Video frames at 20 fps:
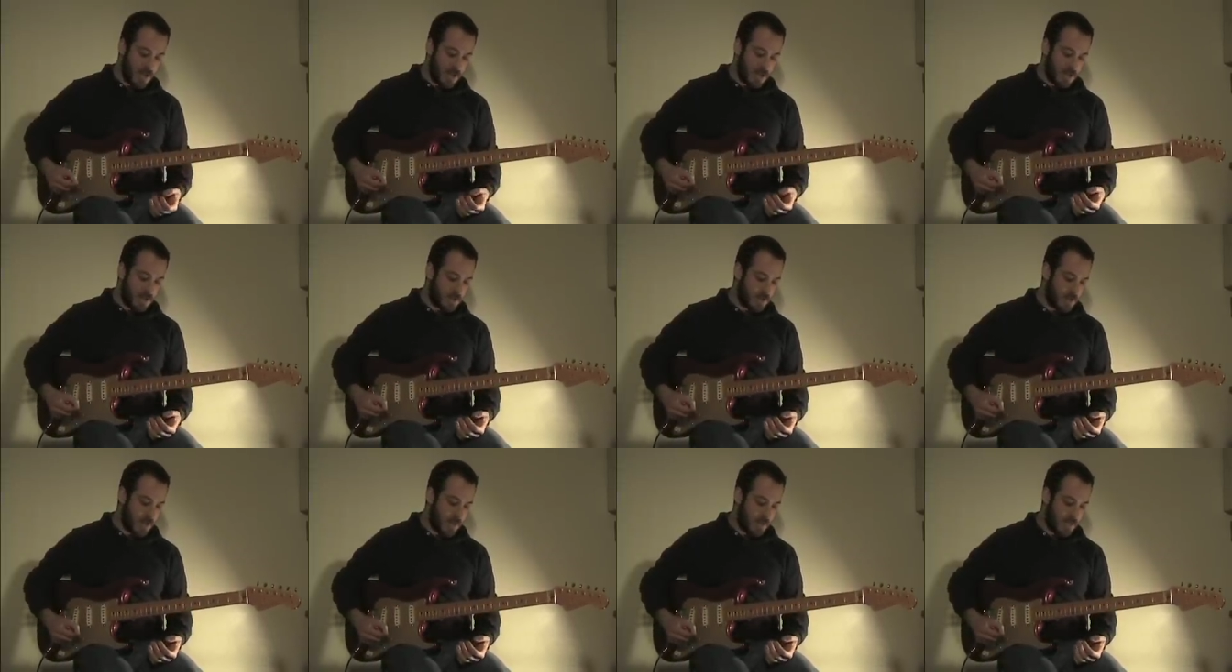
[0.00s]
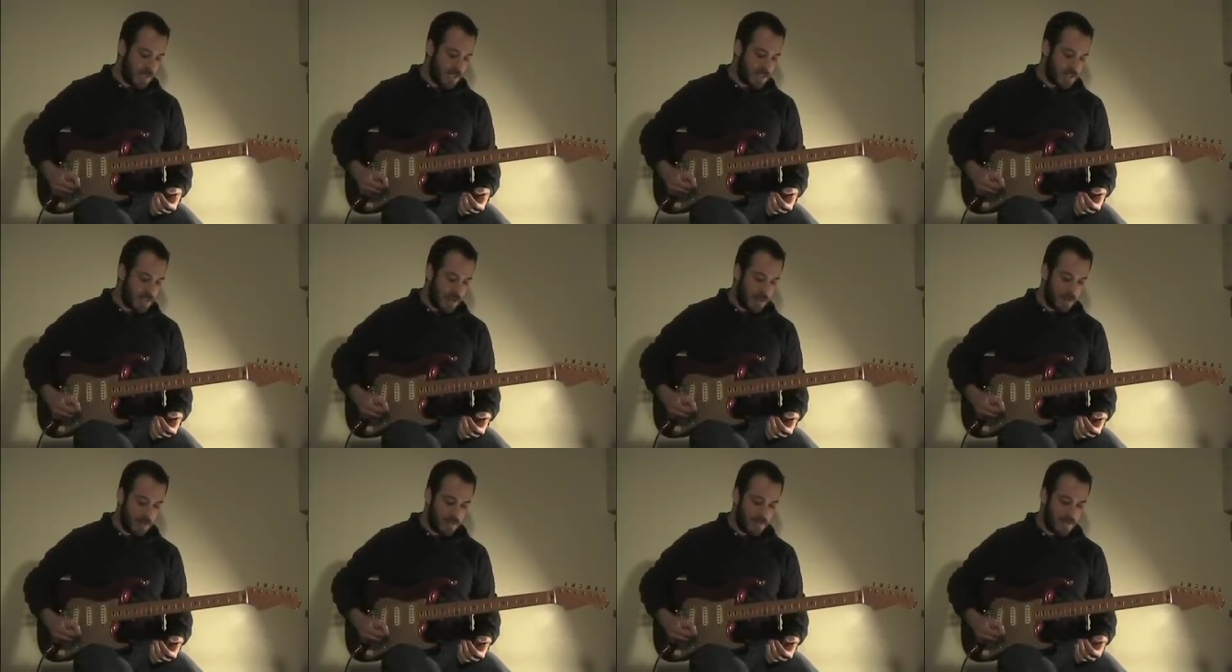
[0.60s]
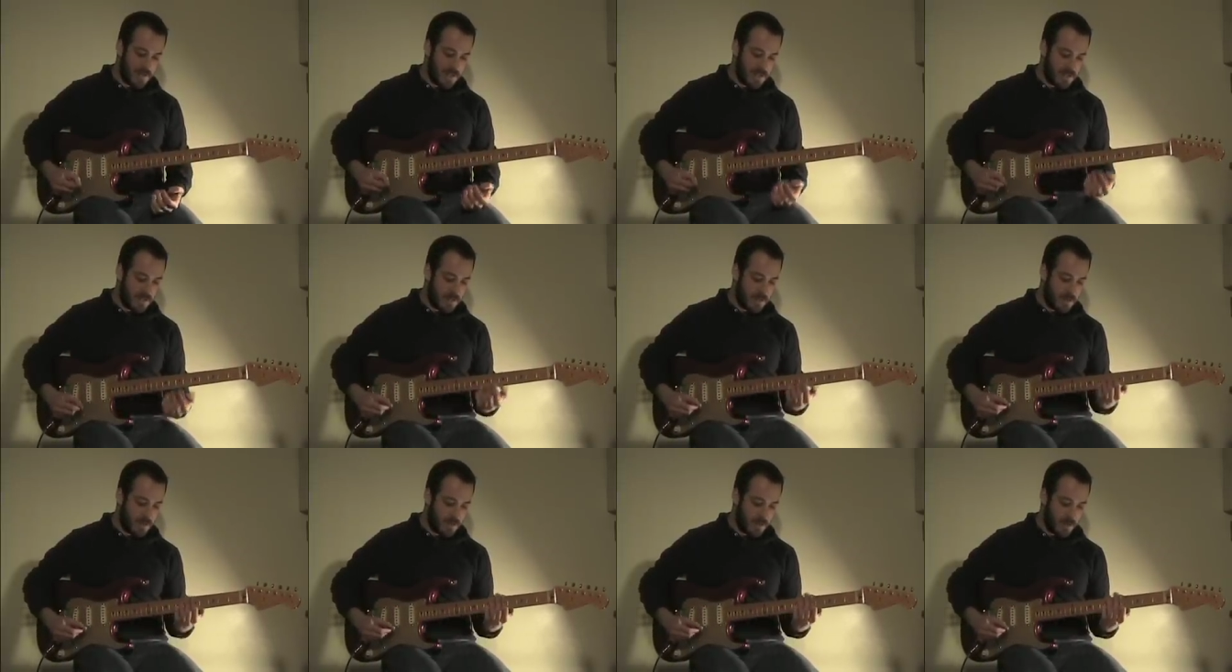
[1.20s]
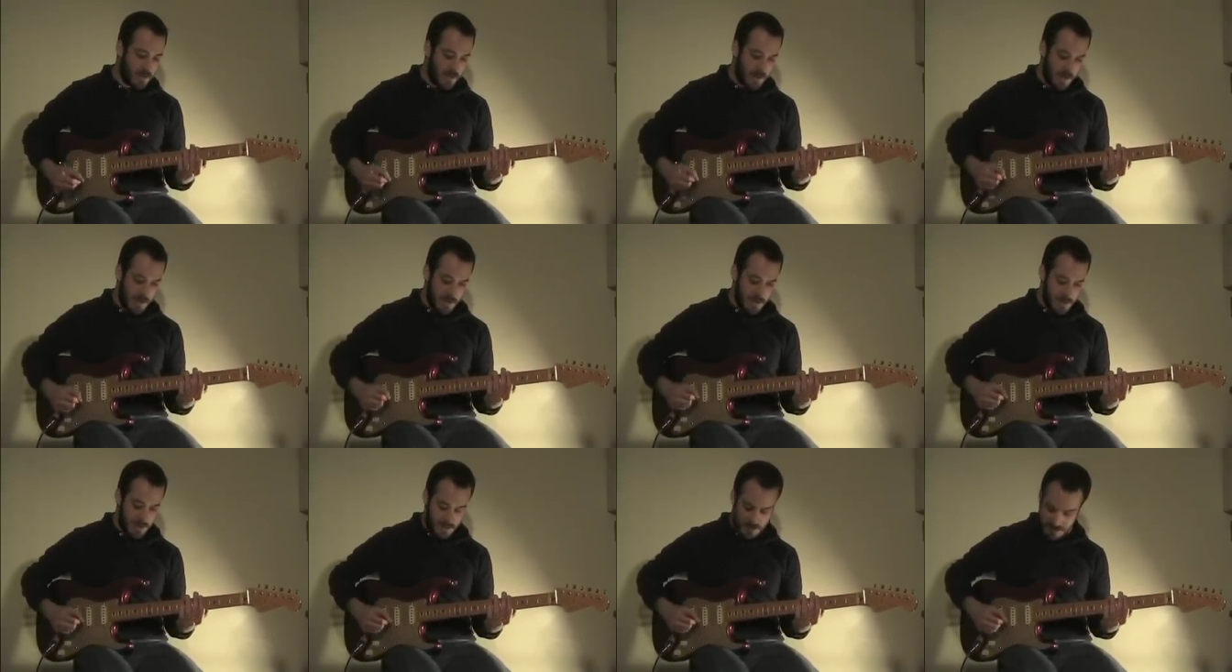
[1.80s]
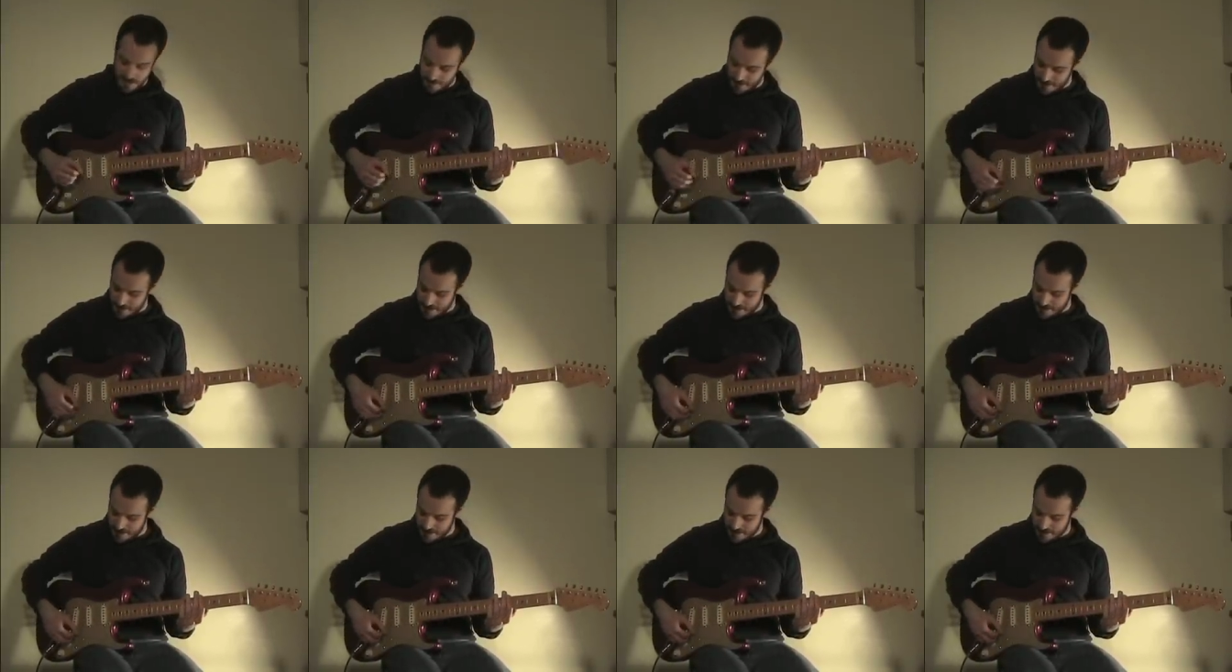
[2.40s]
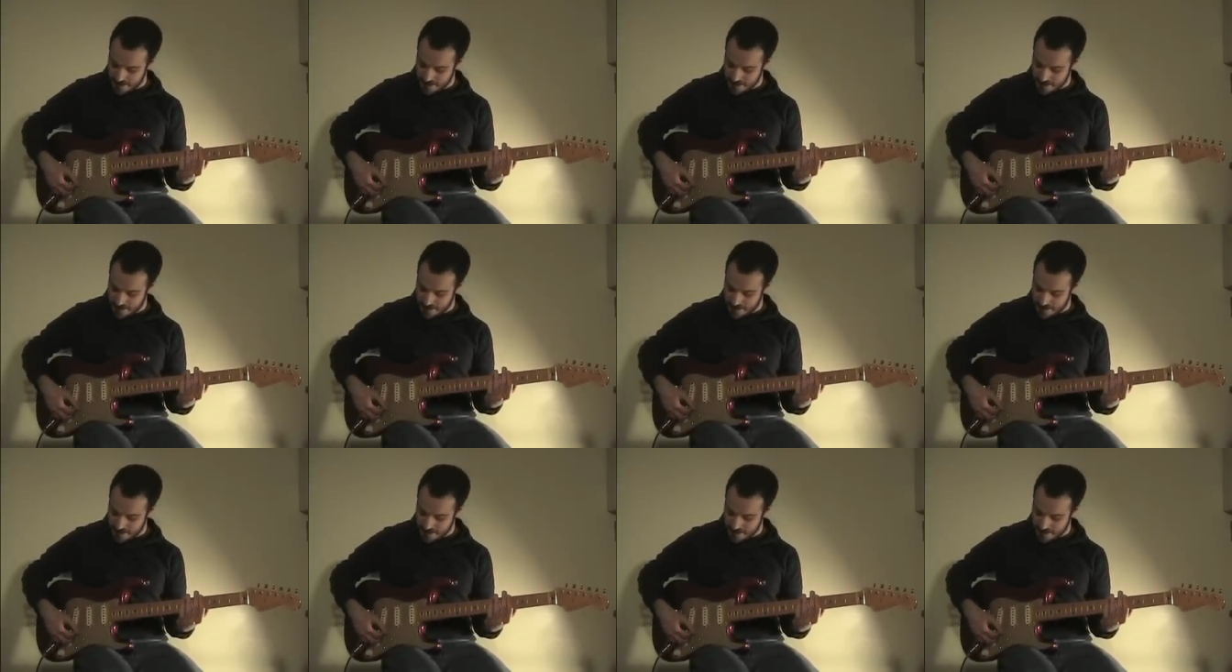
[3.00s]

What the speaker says: So that might sound a little fancier than it really is. It just means,